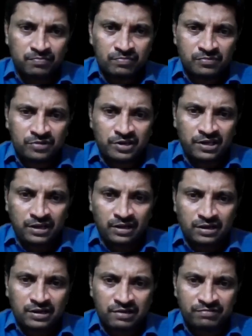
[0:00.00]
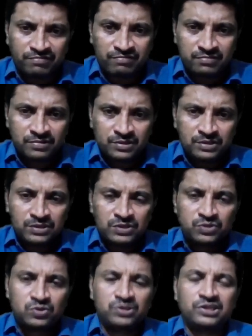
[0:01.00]
DF. So
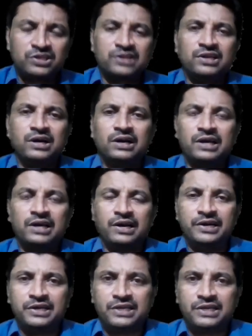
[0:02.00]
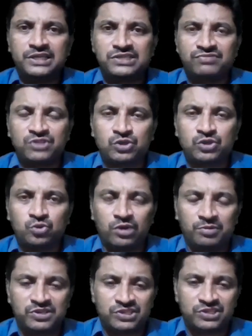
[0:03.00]
these are the candidate keys with two element
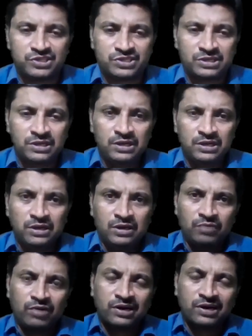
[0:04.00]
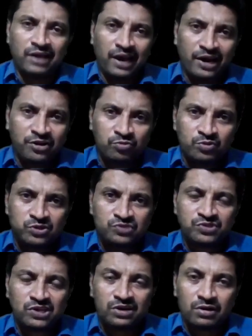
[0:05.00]
sets. What are the attributes which
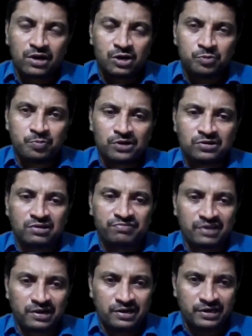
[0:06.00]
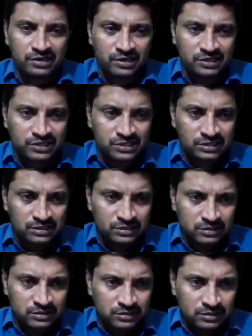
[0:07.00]
are not part of candidate keys?
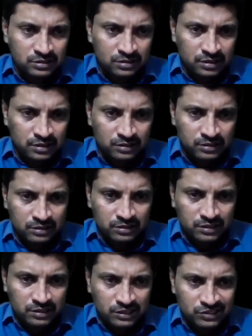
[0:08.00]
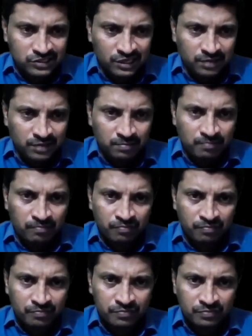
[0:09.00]
I think DC,
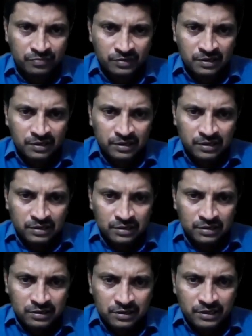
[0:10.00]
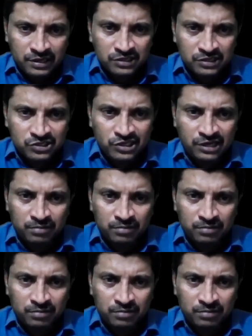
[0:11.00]
DG,